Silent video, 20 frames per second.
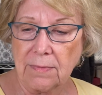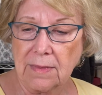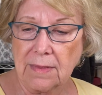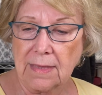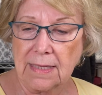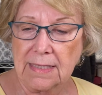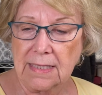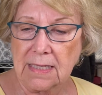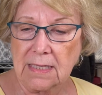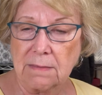
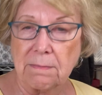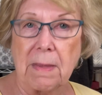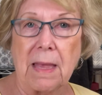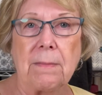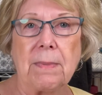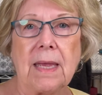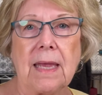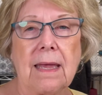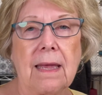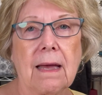this is
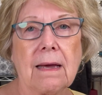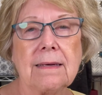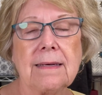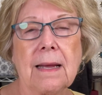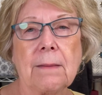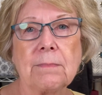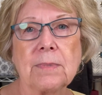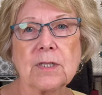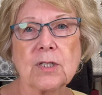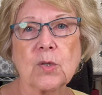maybe
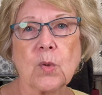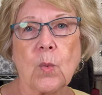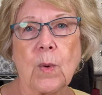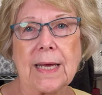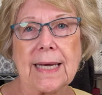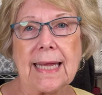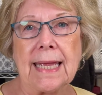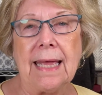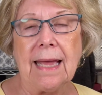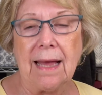number
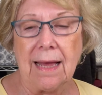20,